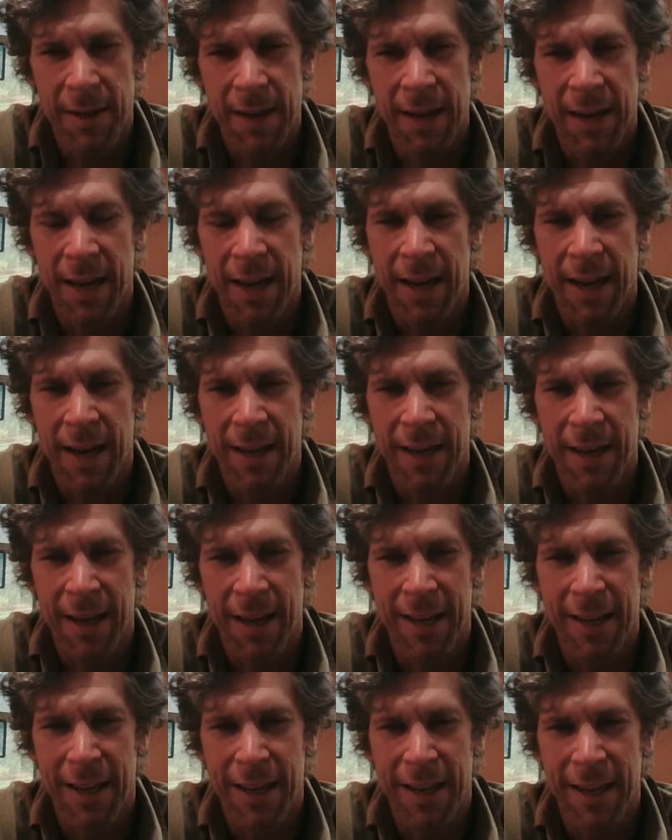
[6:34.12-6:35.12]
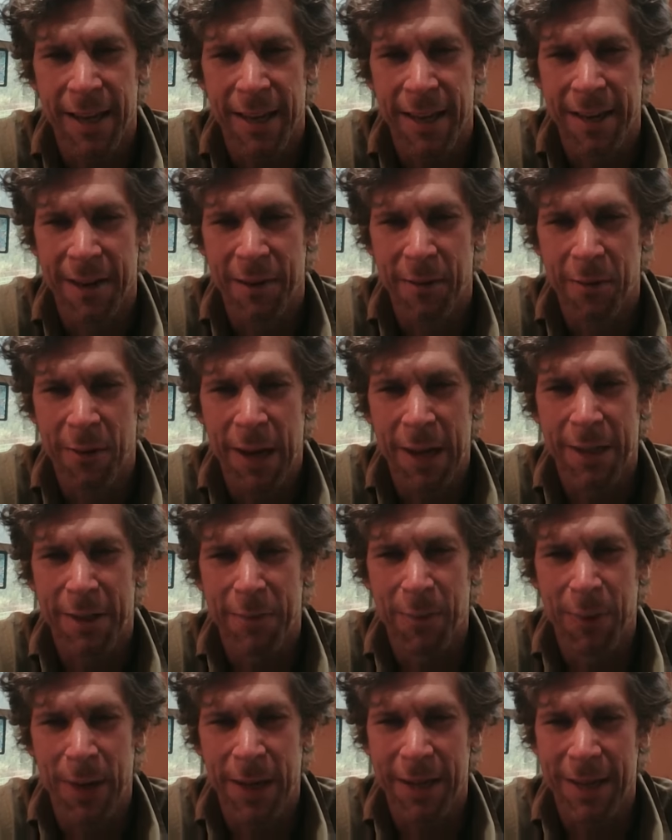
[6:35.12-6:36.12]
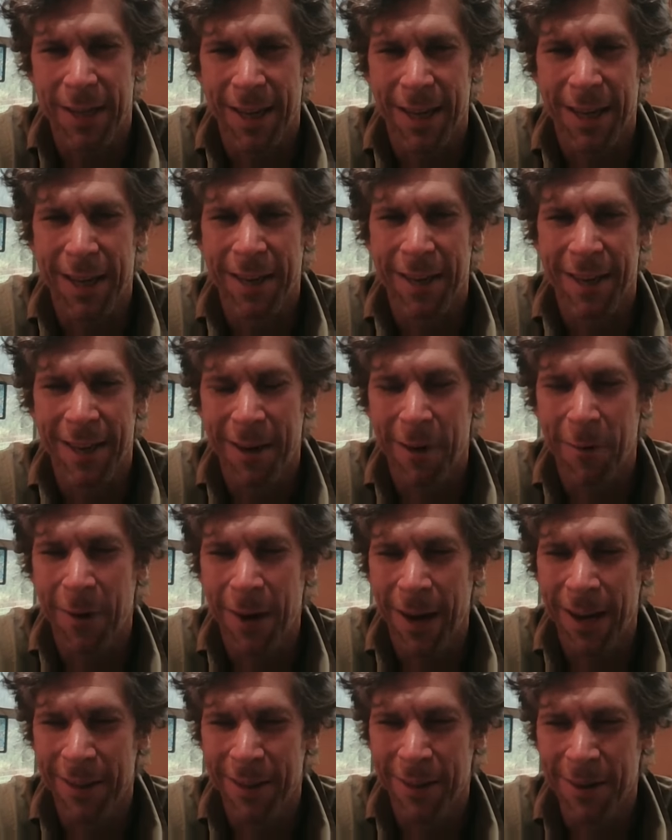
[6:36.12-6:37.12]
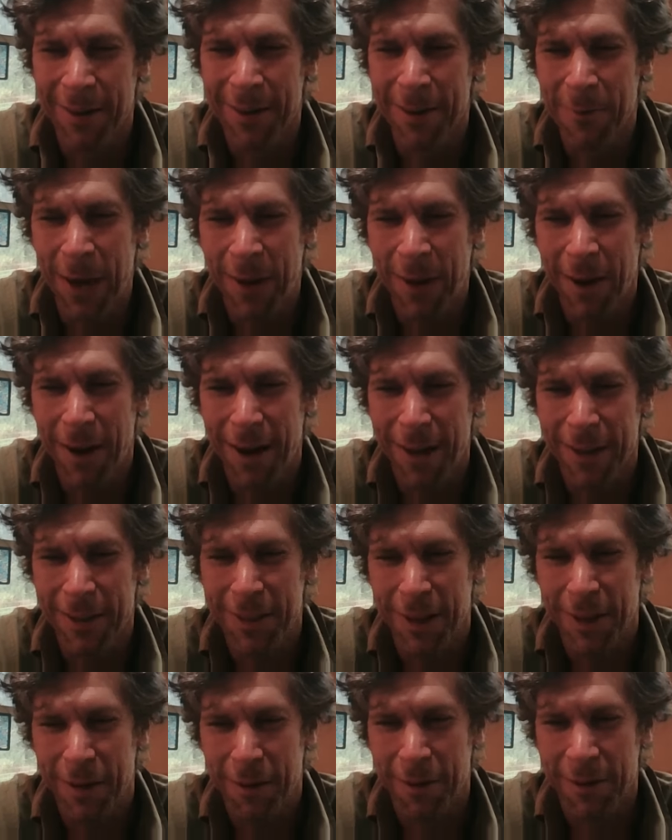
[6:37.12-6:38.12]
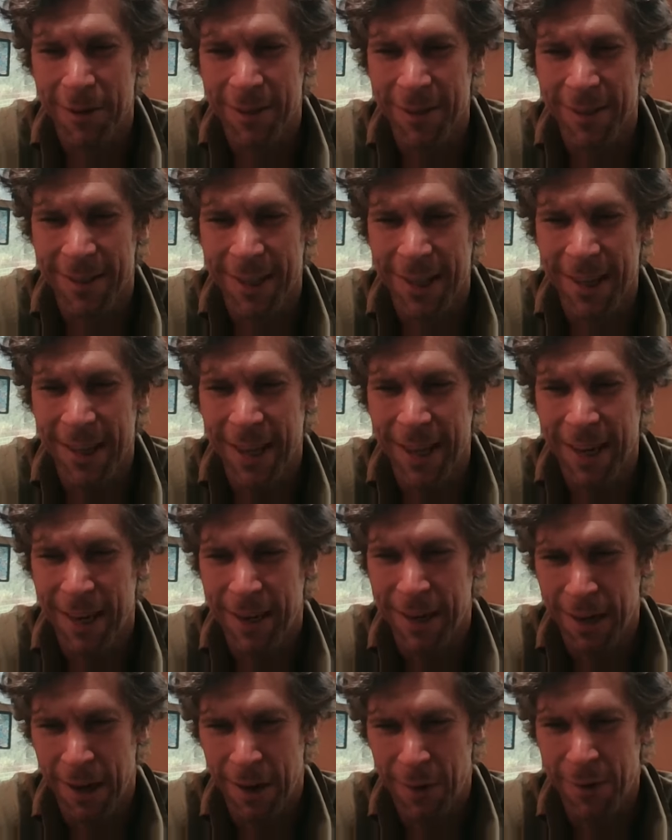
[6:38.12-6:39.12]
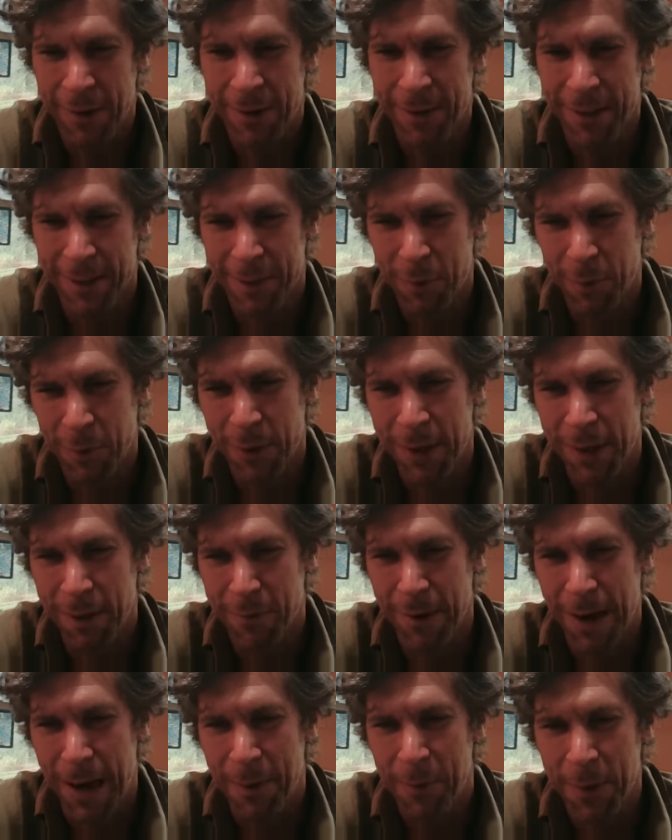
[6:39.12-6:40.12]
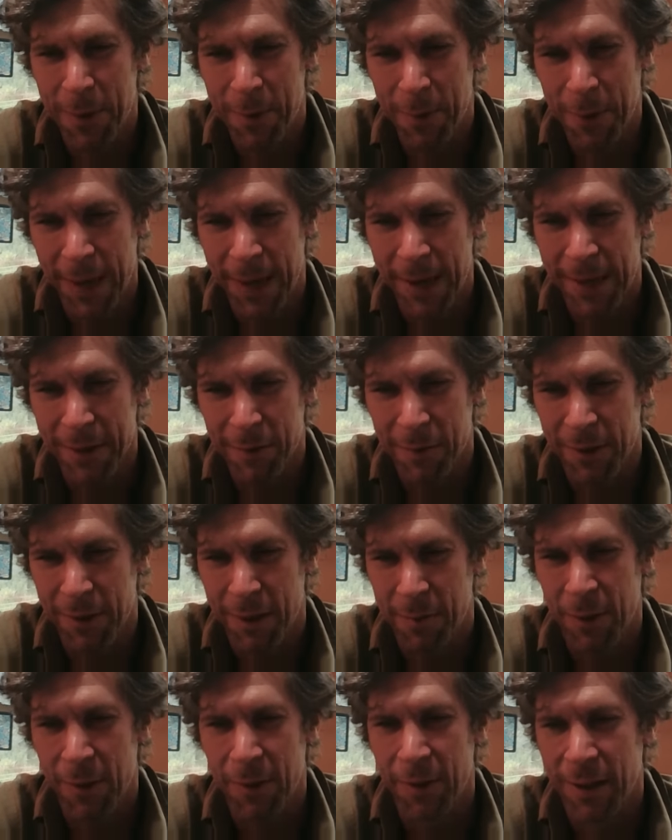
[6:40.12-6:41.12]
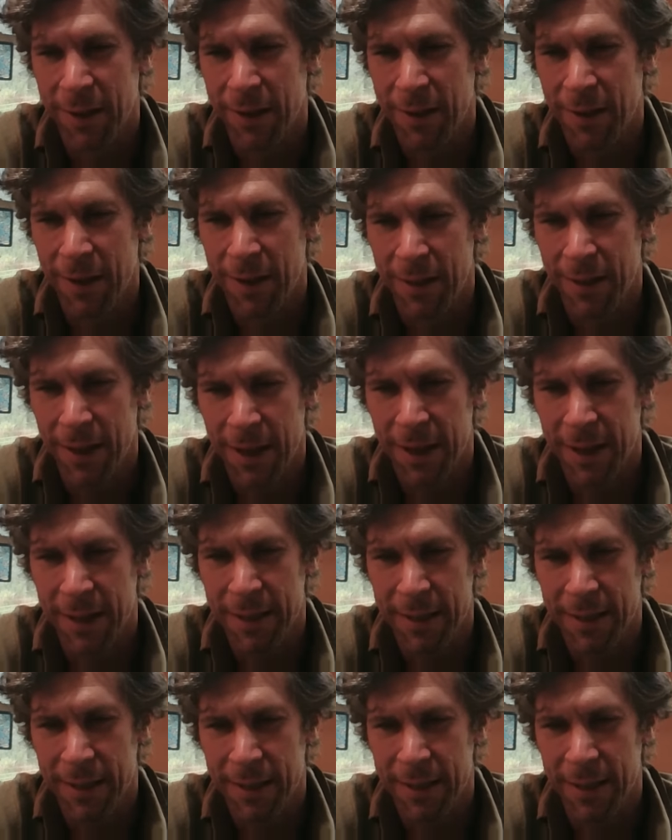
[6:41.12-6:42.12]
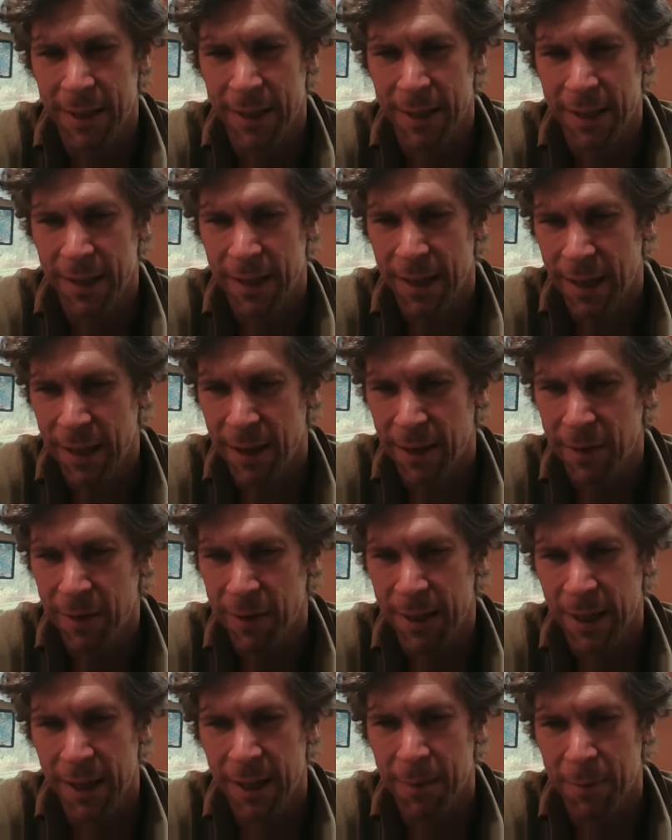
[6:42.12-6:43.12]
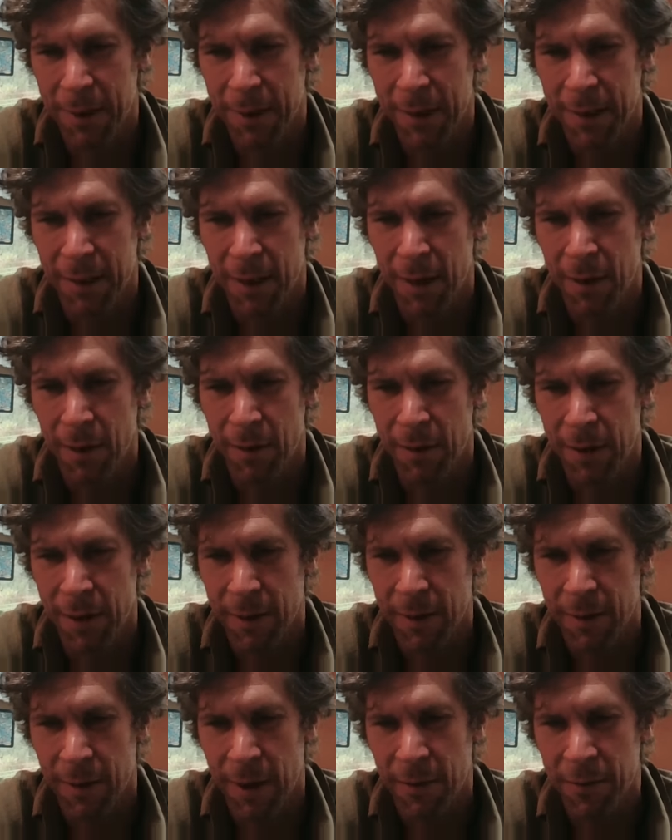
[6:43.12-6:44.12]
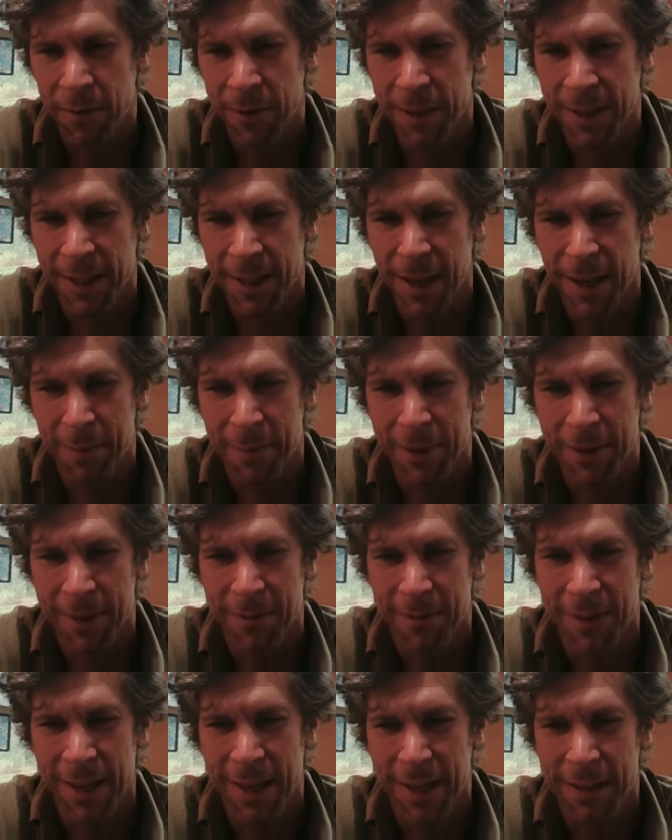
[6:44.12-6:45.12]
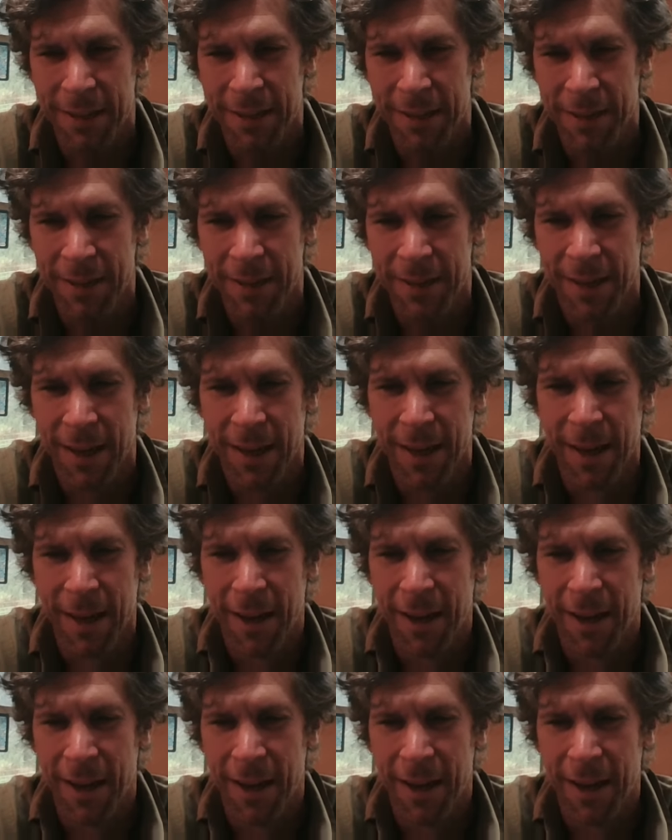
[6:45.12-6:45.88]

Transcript: Yeah, and then it, but the you know what I learned about hotshot crews is they kind of go at this pretty rapid pace when they're moving along lines, and and understandably so. You know, often time is of the essence.